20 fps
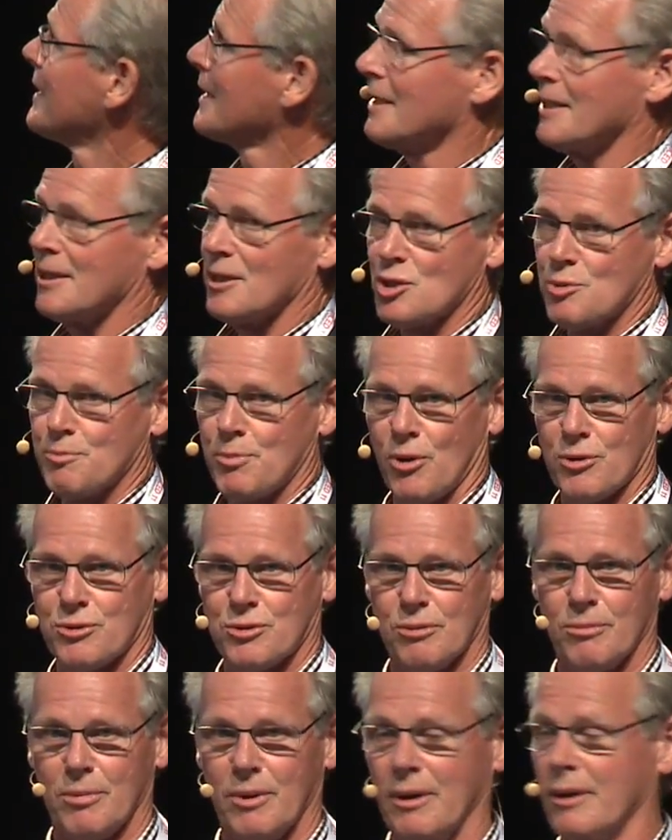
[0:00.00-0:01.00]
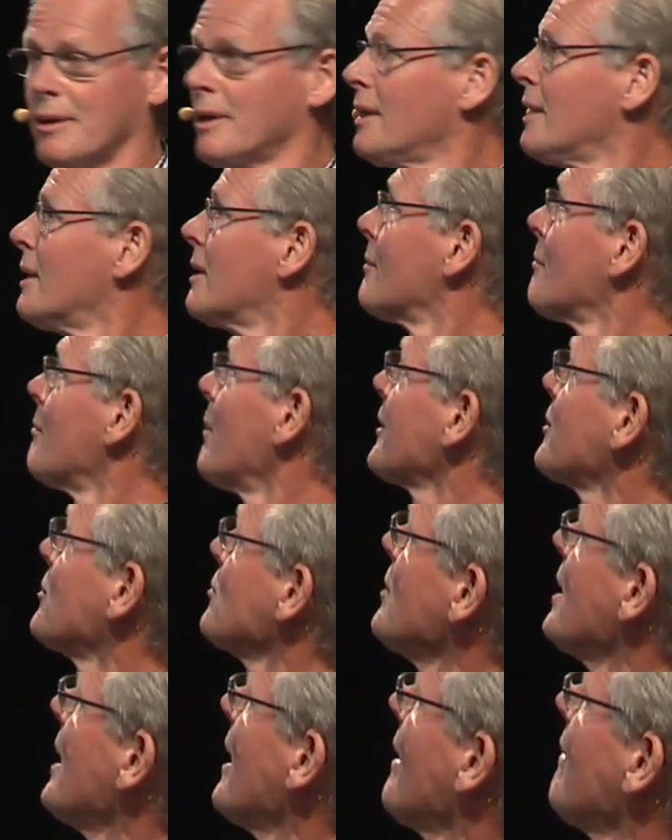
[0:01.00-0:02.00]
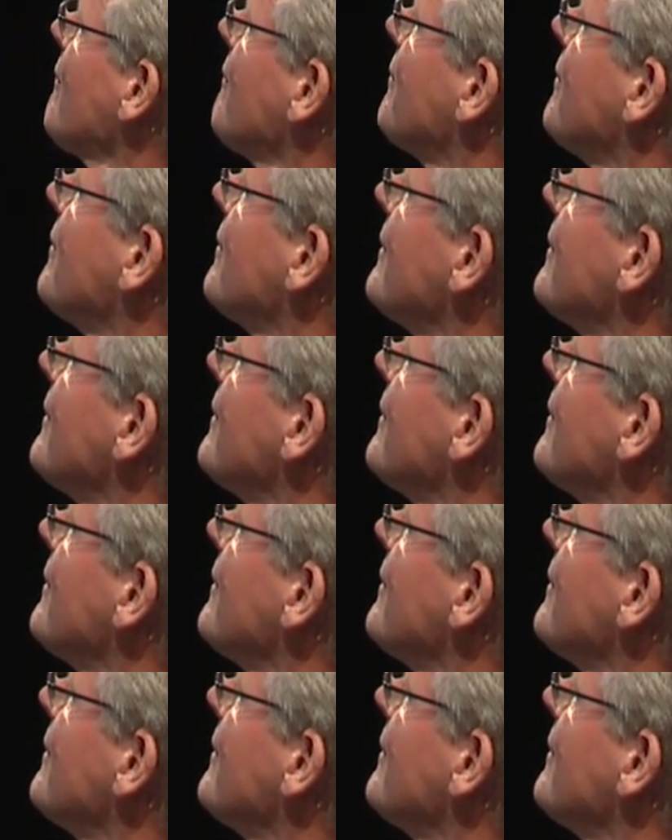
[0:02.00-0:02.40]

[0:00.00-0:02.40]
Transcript: it is possible. But you have